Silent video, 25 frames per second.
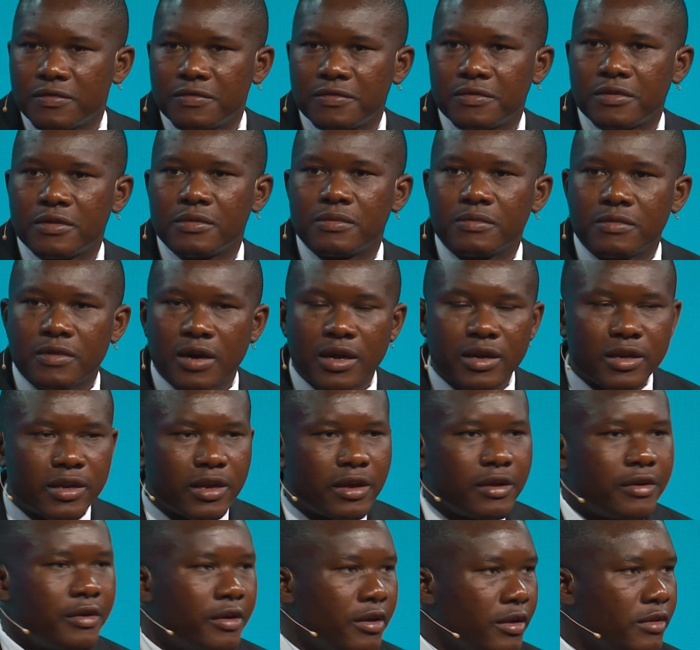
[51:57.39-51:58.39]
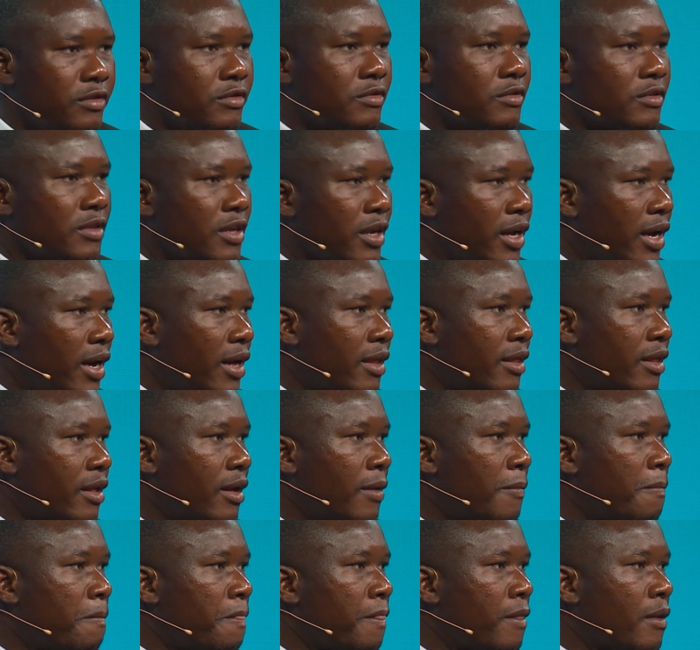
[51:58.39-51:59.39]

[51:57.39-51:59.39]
from one area to the other,